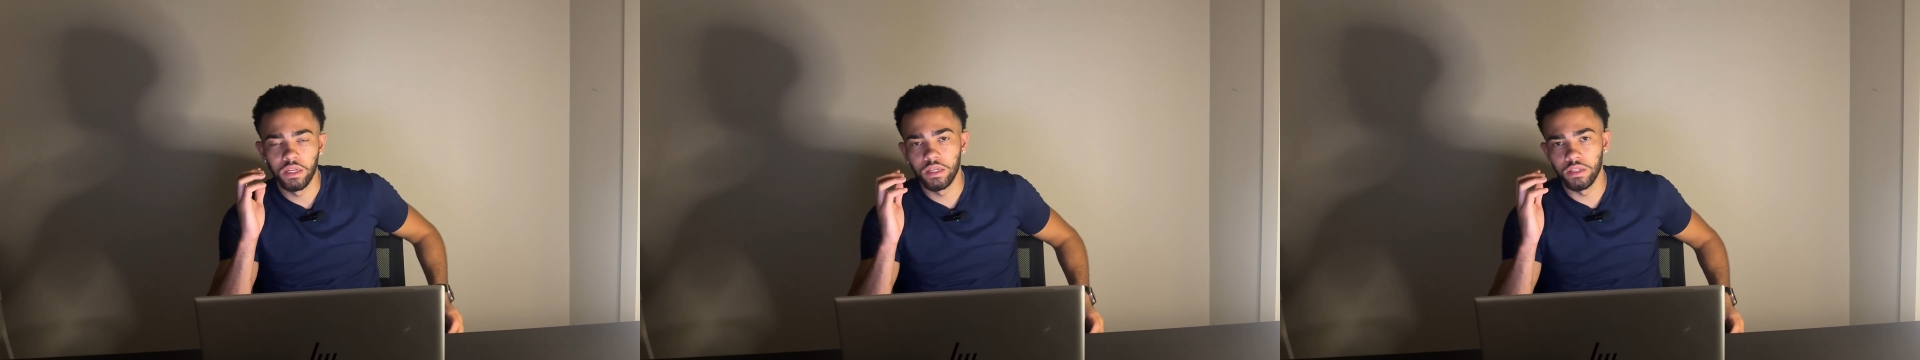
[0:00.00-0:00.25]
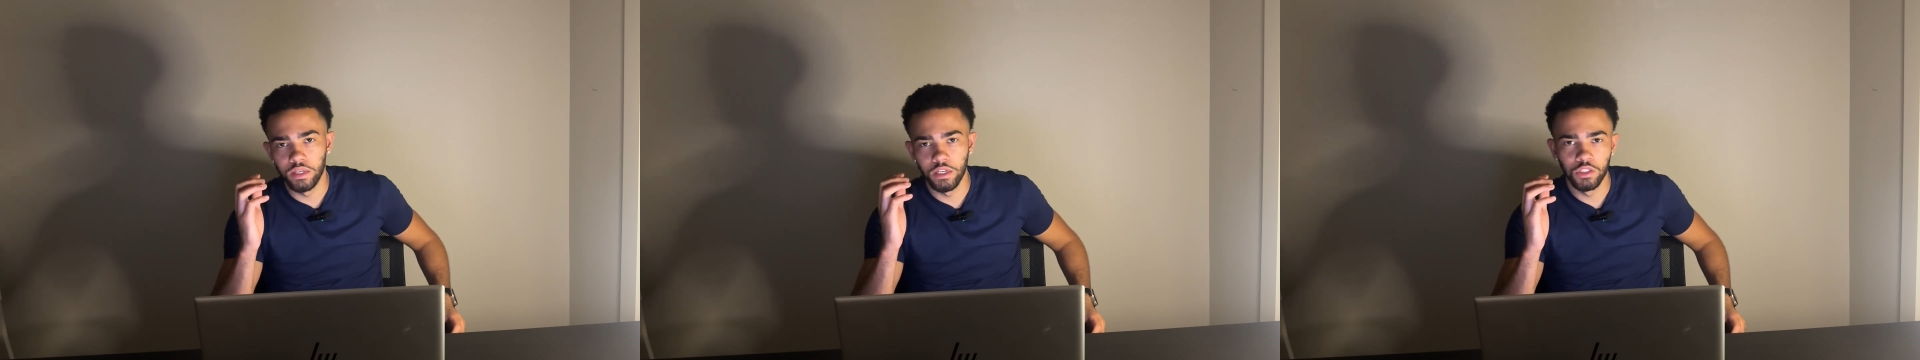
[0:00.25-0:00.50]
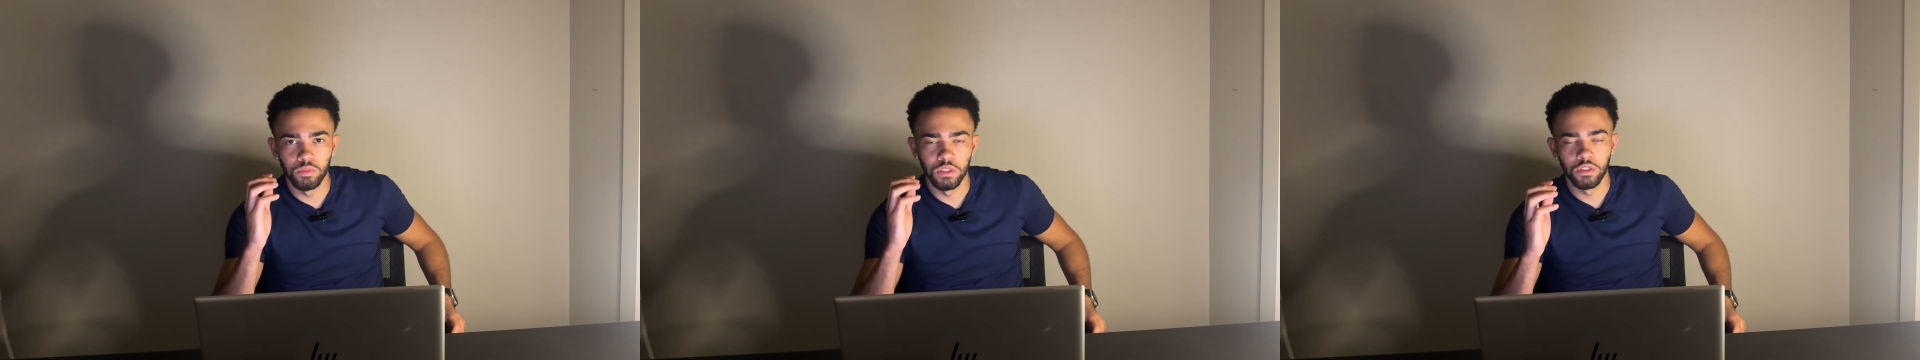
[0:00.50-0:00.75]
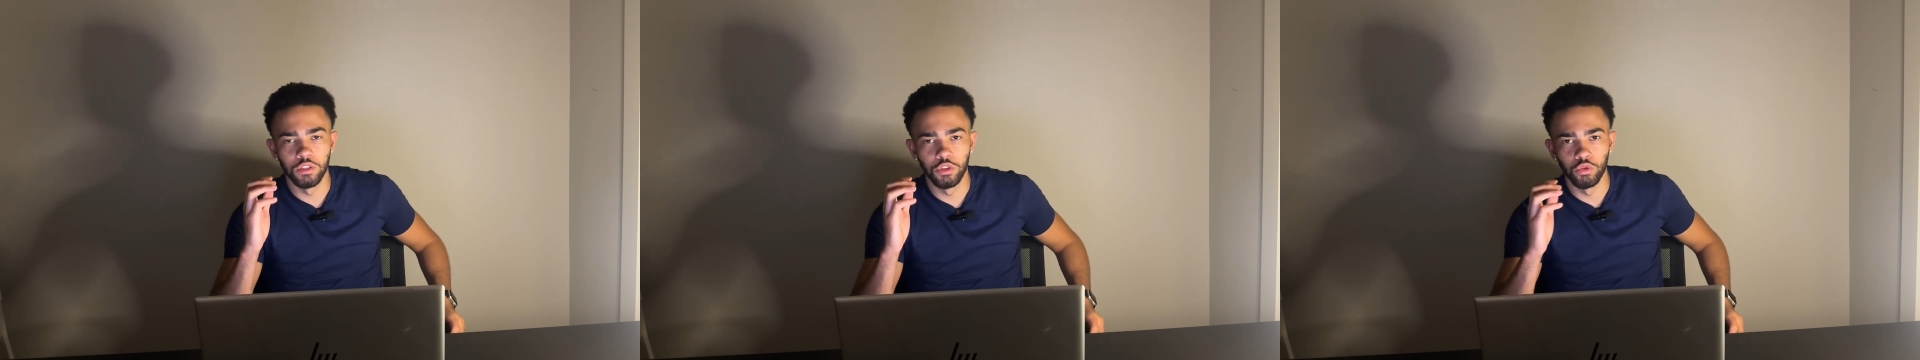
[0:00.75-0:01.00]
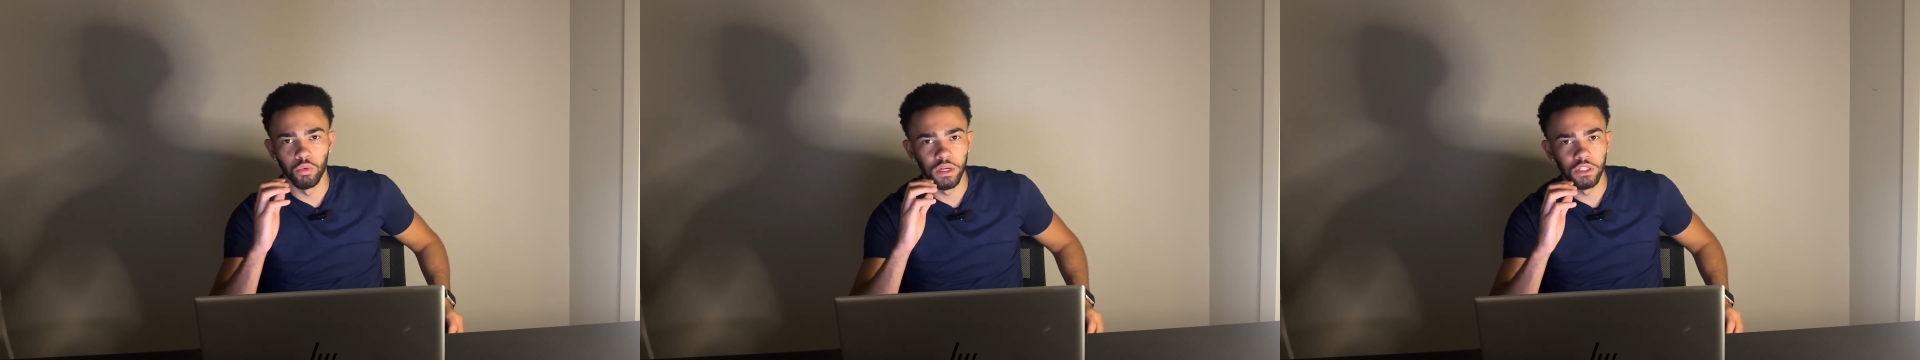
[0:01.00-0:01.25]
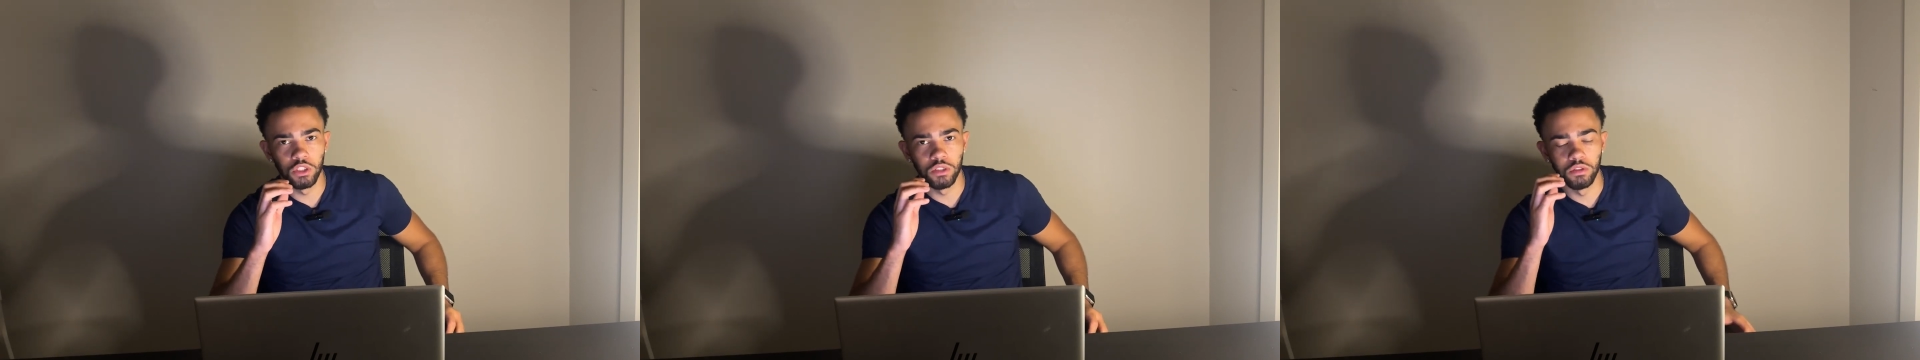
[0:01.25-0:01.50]
engagement
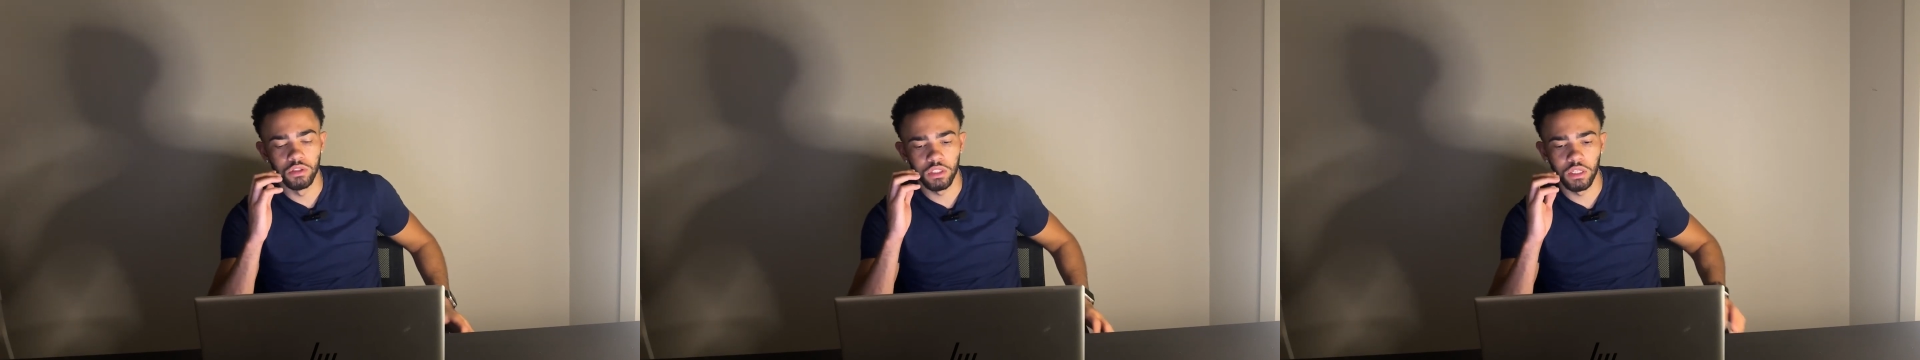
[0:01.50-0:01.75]
situations